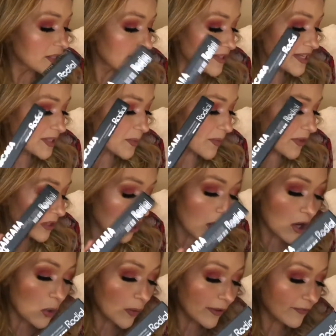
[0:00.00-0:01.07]
says, with the
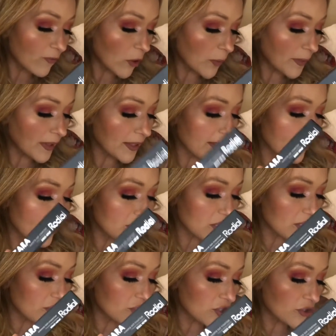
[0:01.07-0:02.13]
longwear formula, this
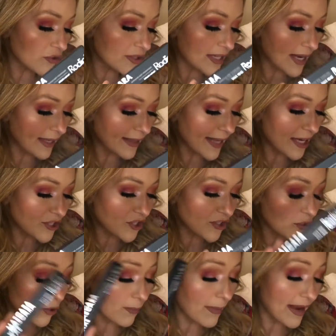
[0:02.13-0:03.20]
ensures eyelashes
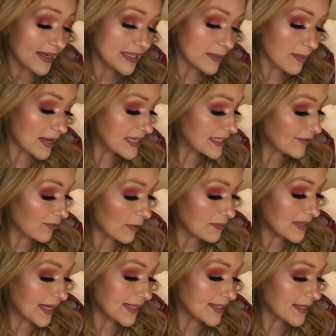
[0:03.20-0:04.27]
are maximized from
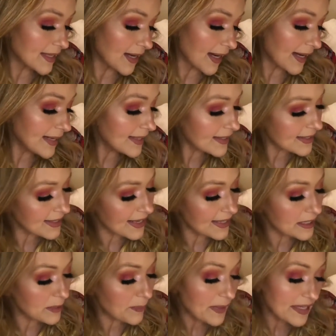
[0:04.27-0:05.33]
day to night. Contains
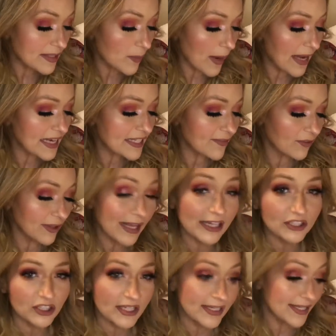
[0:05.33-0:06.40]
beeswax for lash
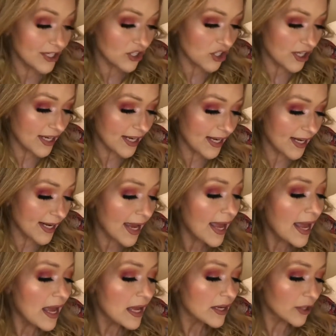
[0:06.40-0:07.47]
conditioning,
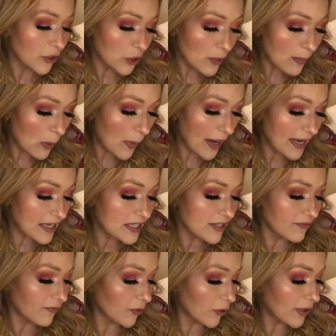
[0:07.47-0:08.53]
carnauba wax
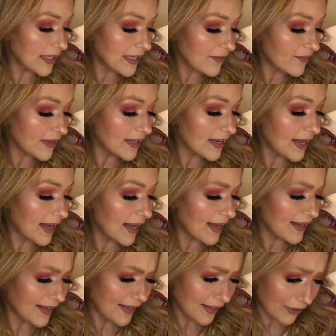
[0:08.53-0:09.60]
for even
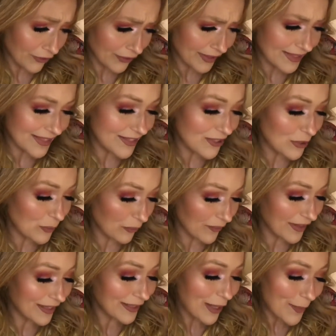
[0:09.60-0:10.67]
adherence to prevent
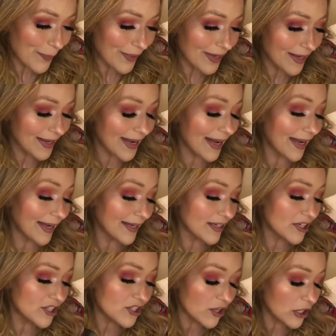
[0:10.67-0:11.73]
clumping, and
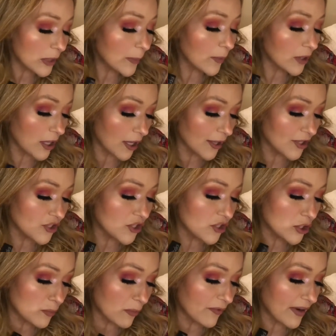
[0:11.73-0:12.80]
soluble collagen to
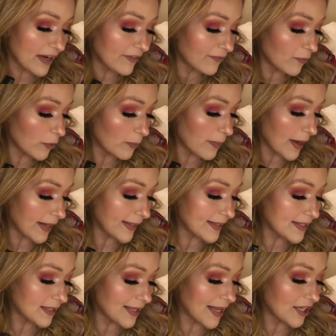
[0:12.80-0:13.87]
provide full body to
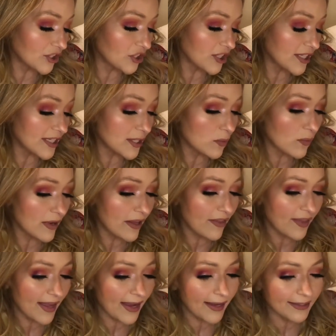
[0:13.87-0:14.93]
lashes with
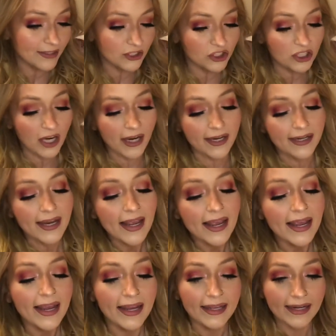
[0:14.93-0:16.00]
added shine.
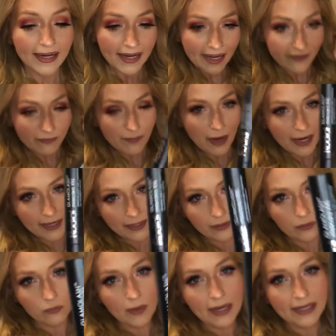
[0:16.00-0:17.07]
And I have mine
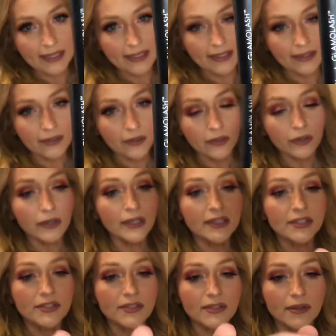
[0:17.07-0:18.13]
right here,
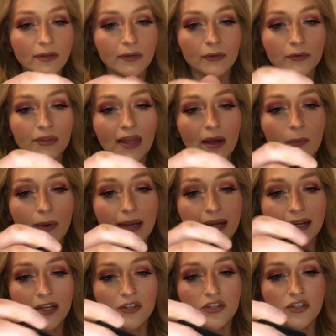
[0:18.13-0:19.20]
so that way I
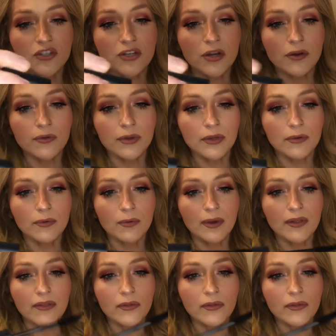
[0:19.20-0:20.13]
can show you the